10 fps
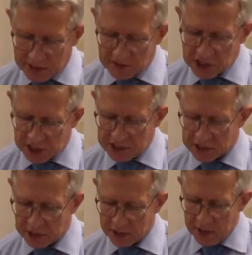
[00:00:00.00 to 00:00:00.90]

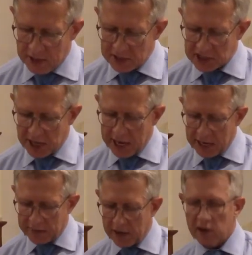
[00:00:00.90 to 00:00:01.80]
Caesar,
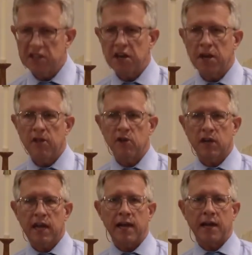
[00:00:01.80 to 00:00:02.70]
saying there is another
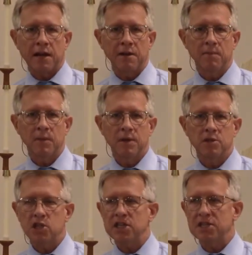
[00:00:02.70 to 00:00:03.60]
king,
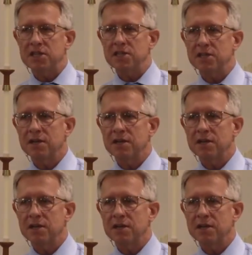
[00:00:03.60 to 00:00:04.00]
Jesus.